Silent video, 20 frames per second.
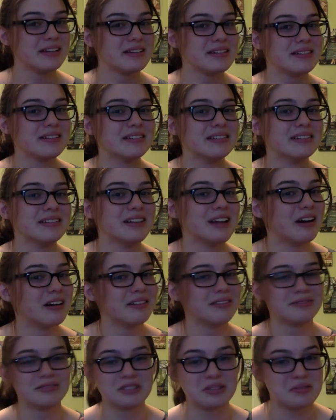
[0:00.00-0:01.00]
in
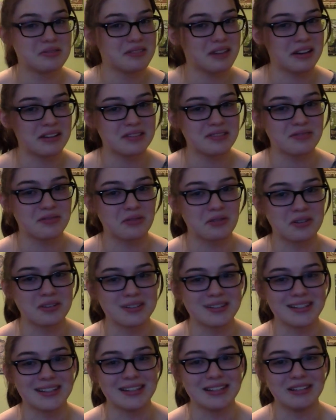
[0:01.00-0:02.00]

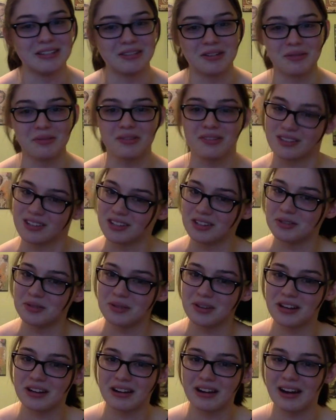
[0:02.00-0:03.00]
2014, you know, the new
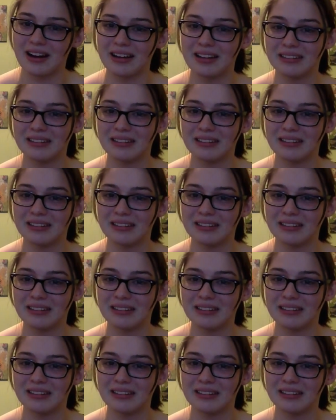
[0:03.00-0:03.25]
year,